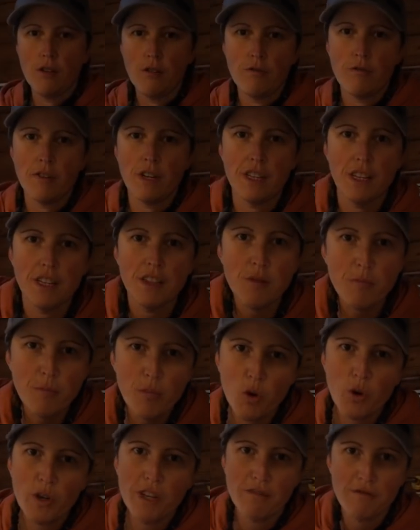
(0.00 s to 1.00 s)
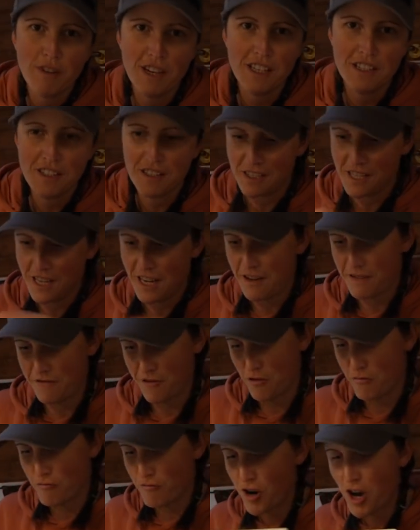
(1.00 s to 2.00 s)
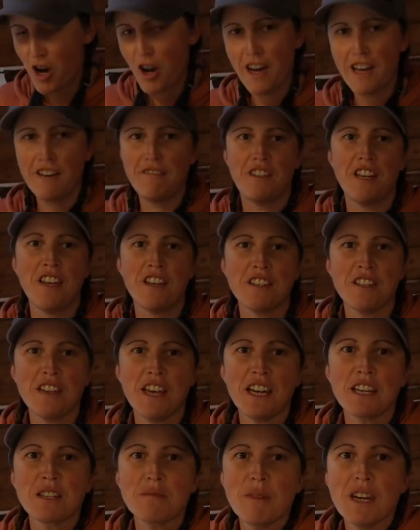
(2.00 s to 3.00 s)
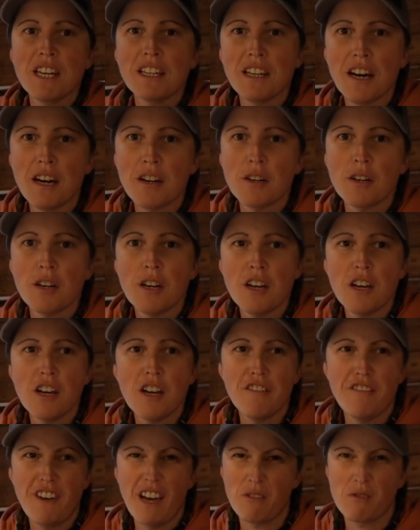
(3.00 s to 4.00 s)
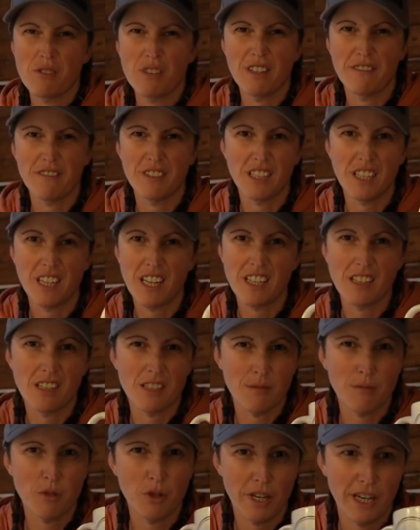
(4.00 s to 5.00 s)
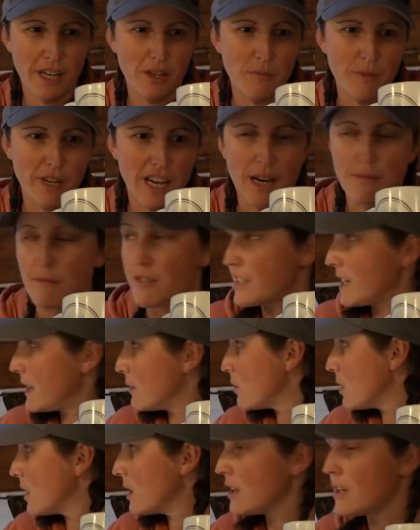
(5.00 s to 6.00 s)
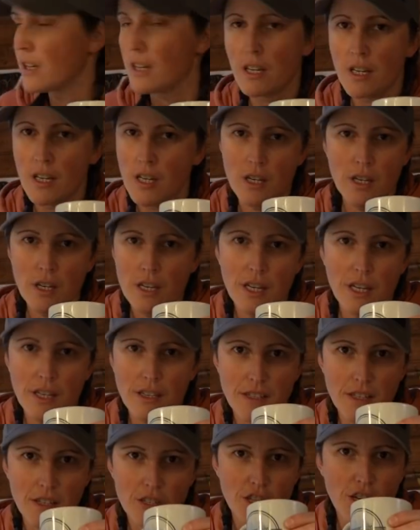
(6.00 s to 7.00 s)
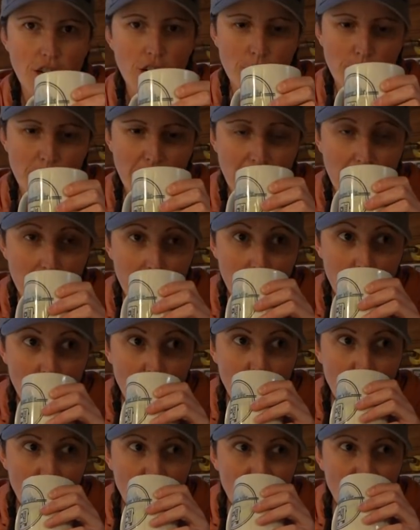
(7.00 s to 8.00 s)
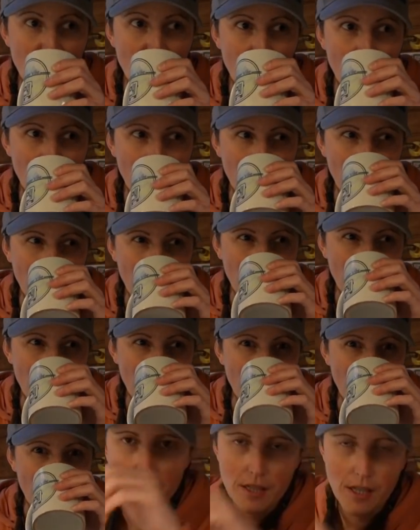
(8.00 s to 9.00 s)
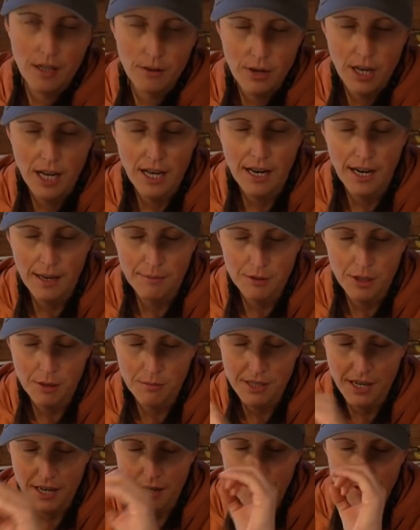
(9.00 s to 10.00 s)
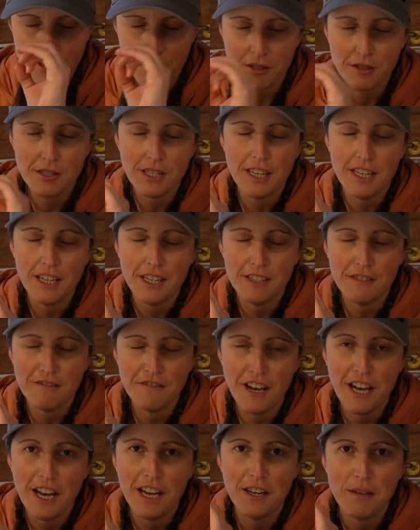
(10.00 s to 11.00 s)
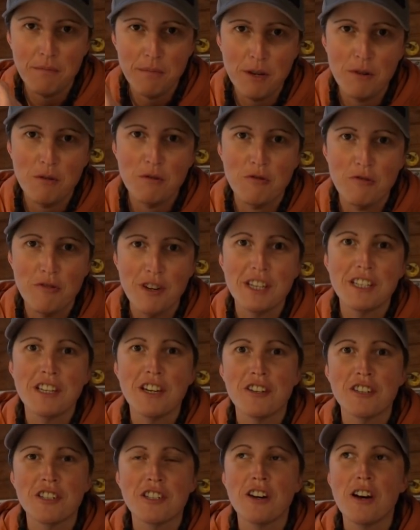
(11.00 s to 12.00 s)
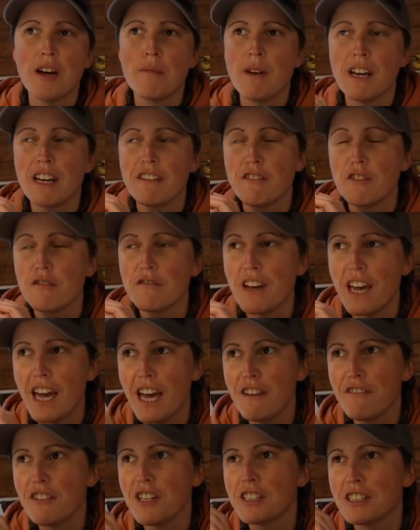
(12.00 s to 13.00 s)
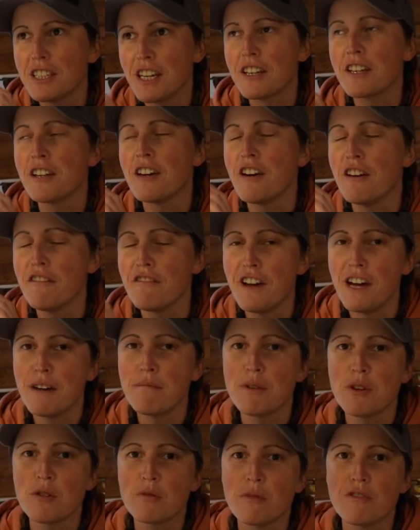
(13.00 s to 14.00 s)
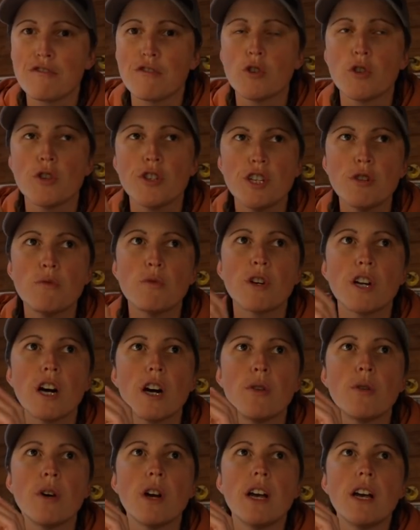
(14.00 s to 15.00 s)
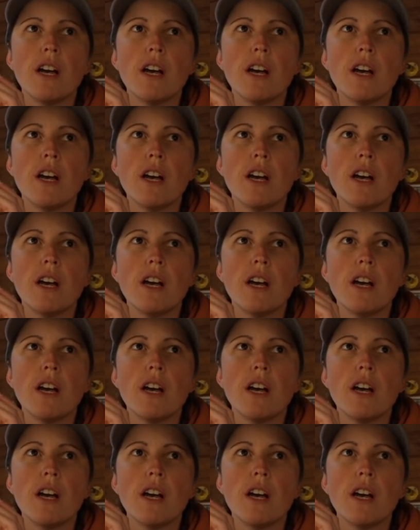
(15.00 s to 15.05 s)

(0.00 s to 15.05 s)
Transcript: Right then, the boy racers have arrived. So that is me done for outside for today because I'm not getting all my cameras out in such an urban area. So laptop's out because it is van build research time, and if you've ever done a van build before, you will know